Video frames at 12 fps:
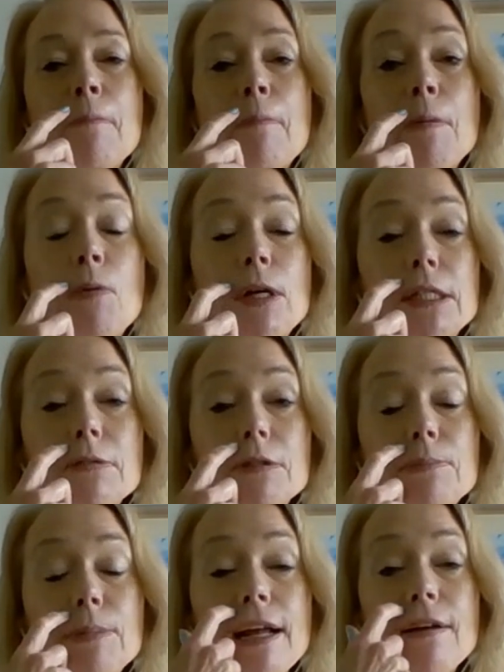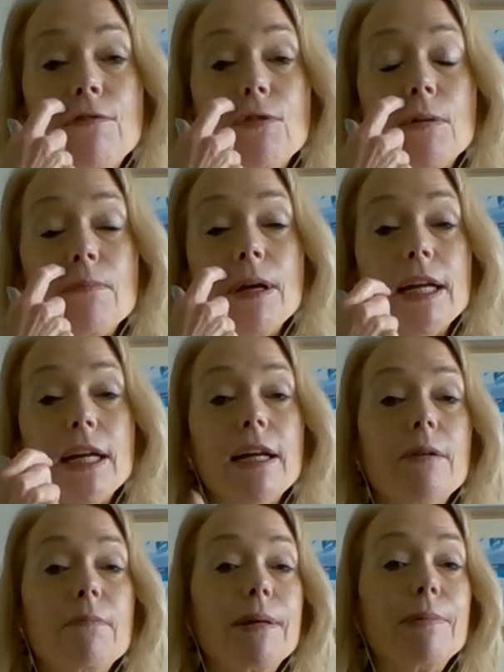But once it was paid for
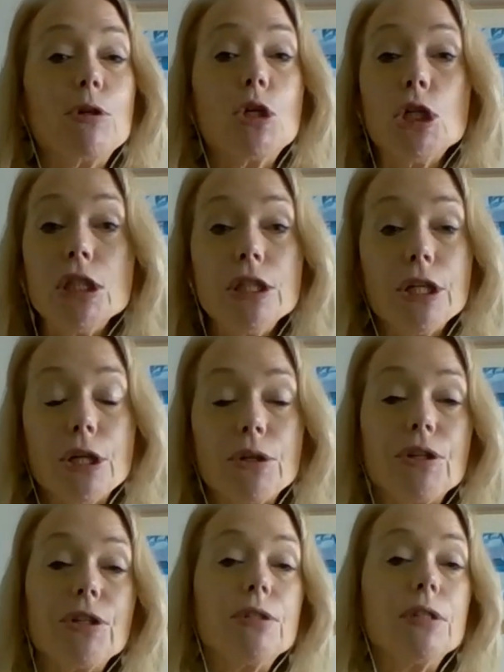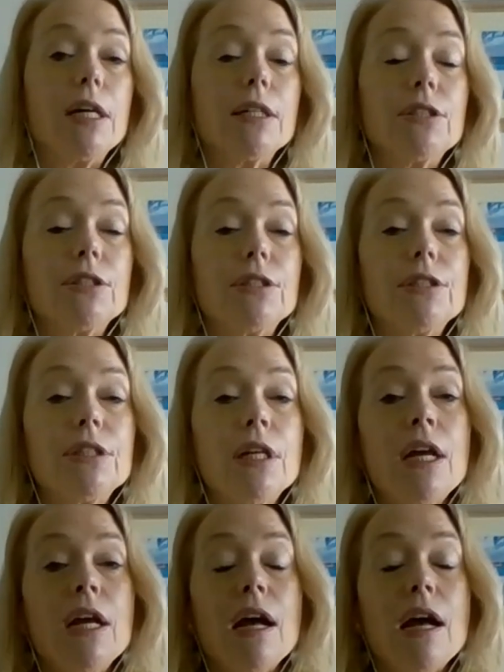Medicare and people couldn't go to their doctors,
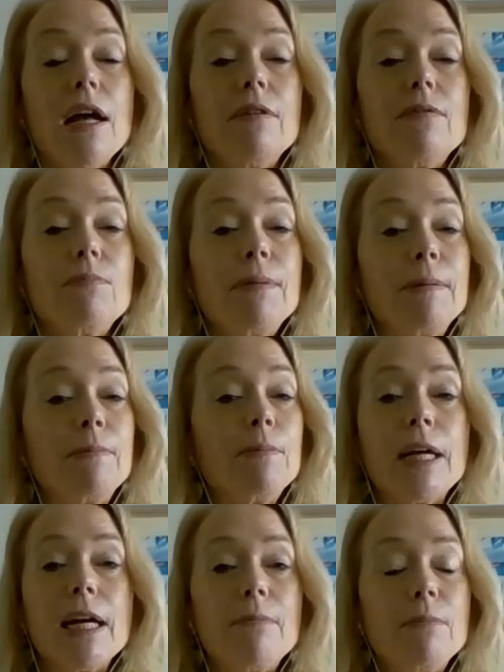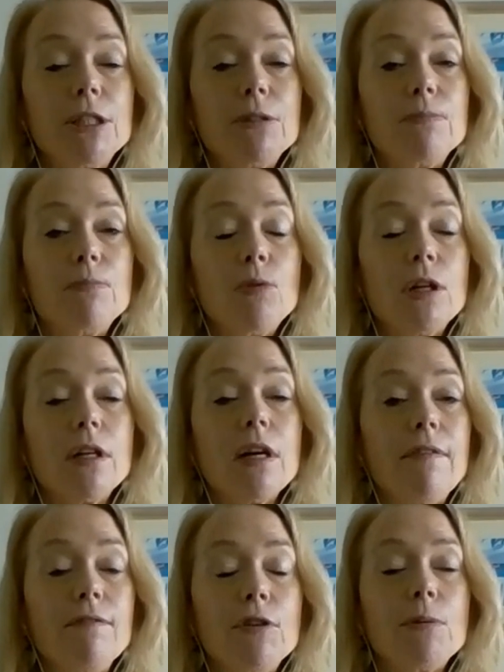uh, people become much more
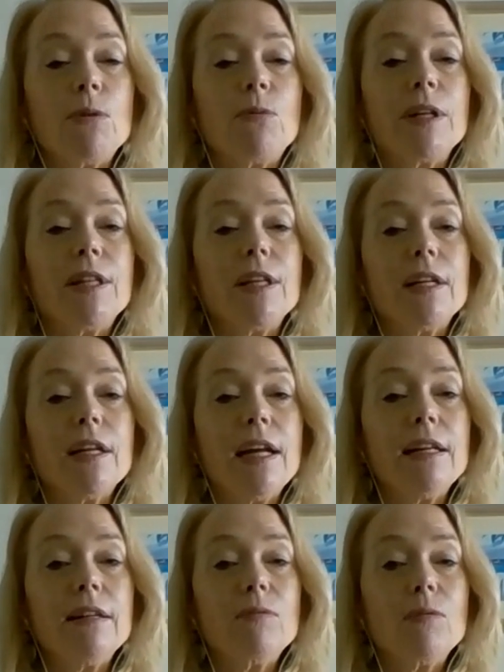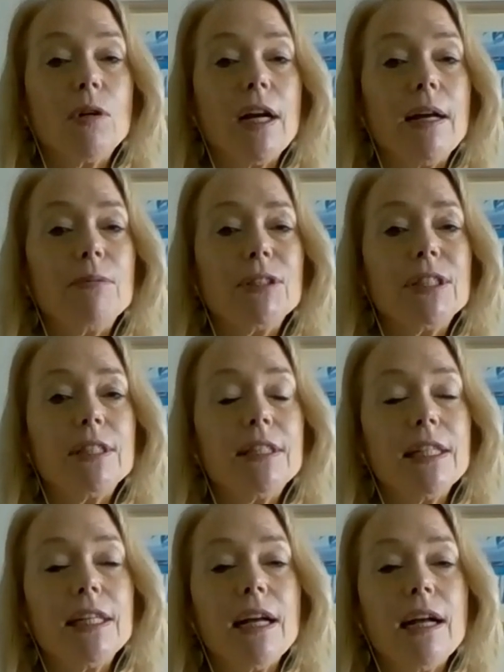comfortable with it and were able to
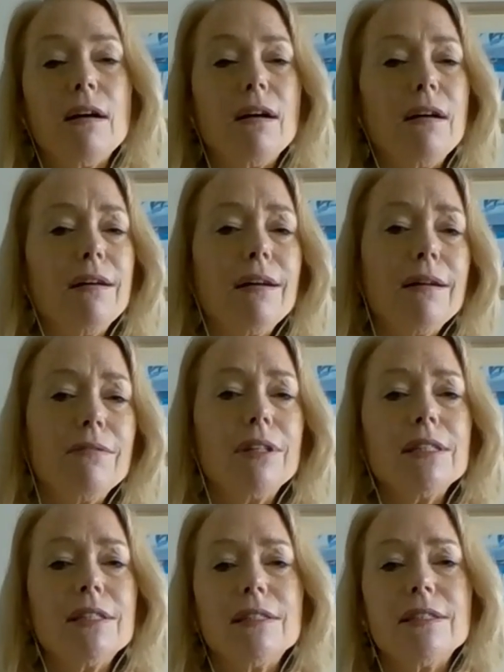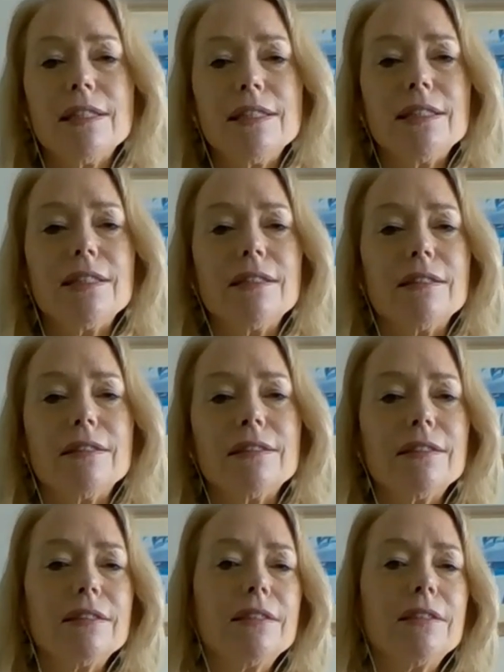see oh, this is easier
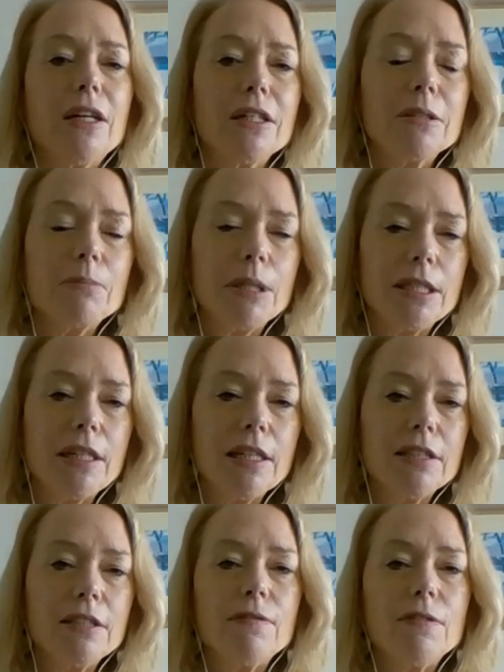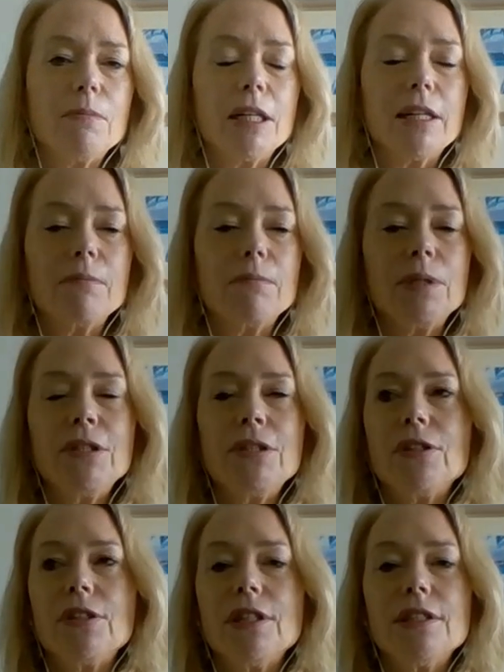to just talk to my doctor from my
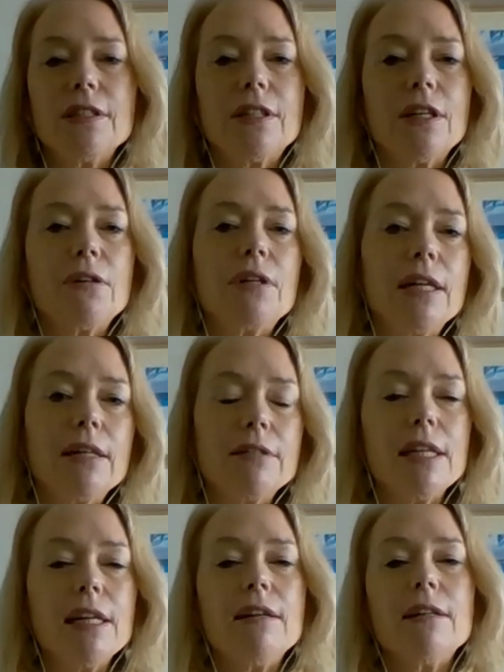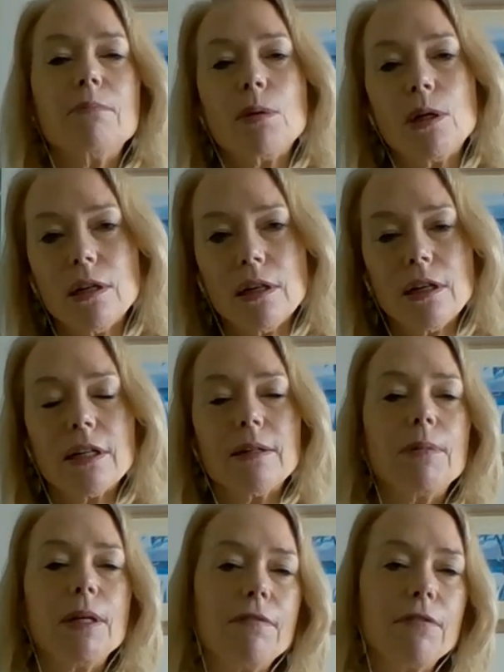computer than to go downtown and park
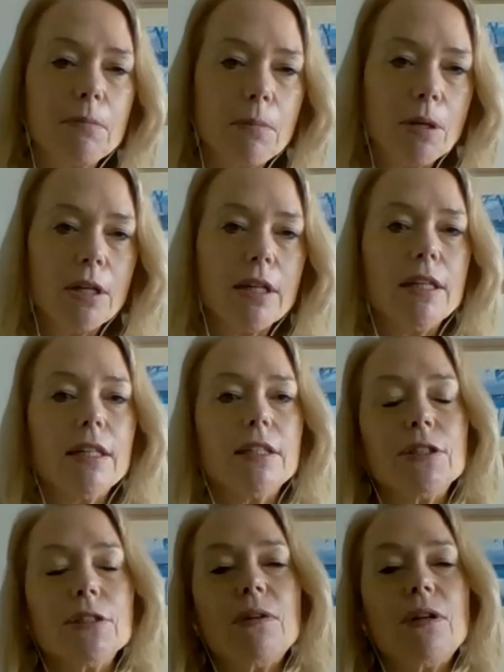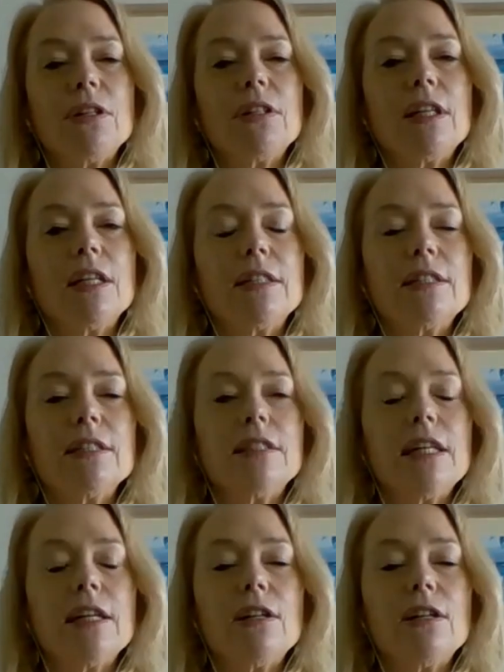and pay for the parking and do all the things and
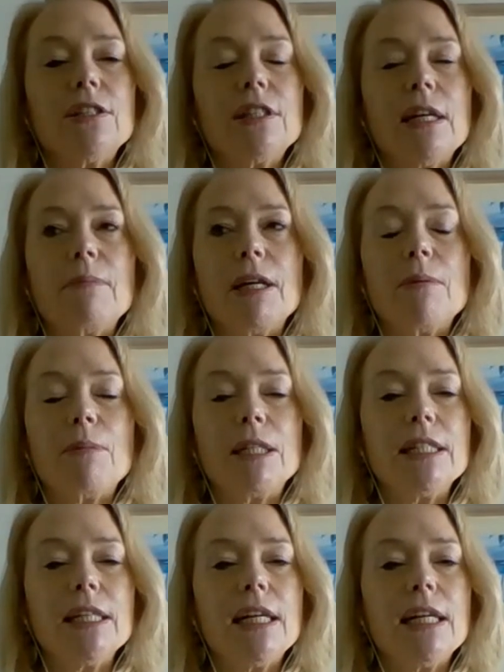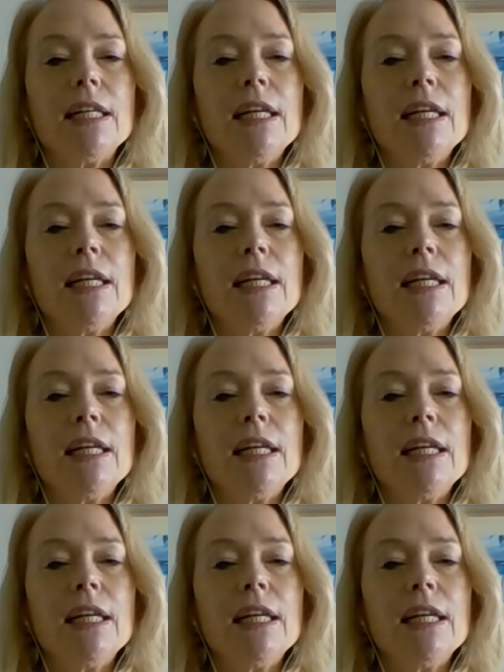take all this time out of my day.